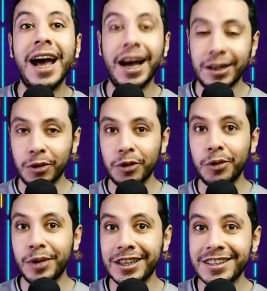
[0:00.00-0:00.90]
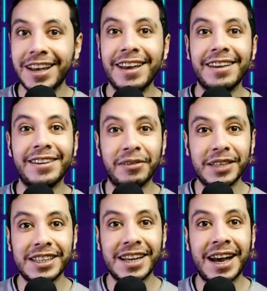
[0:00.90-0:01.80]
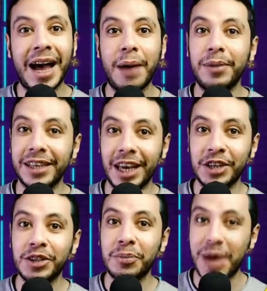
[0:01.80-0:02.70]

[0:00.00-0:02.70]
along with the visa application